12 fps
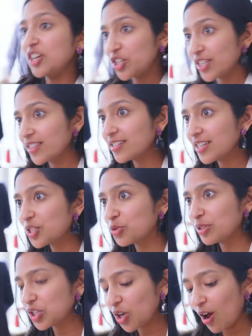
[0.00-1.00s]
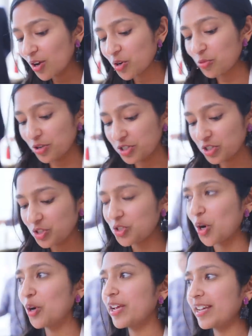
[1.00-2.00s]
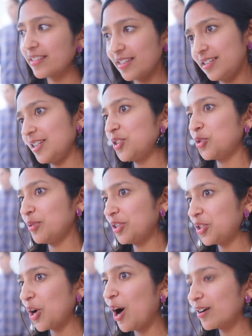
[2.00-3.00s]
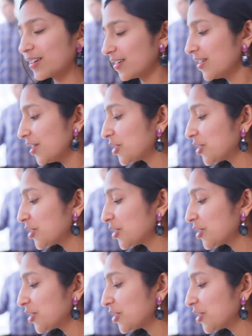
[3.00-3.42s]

of finishing the dish with chonk, we're starting the dish with chonk.